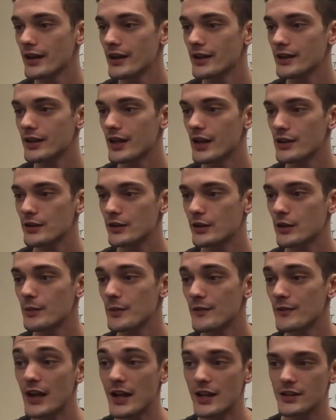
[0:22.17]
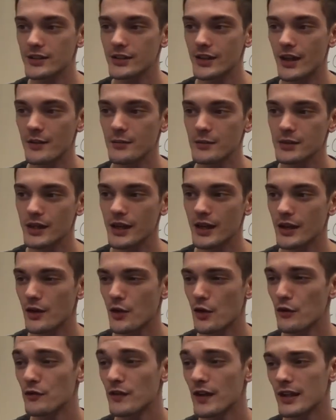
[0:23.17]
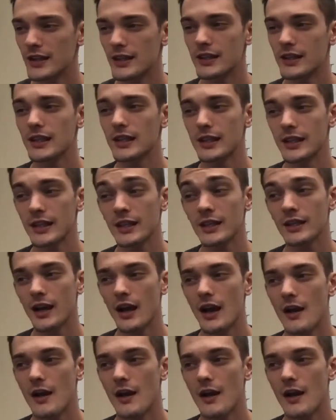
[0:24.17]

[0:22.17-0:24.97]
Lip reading: indicate the group of enzymes that covalently link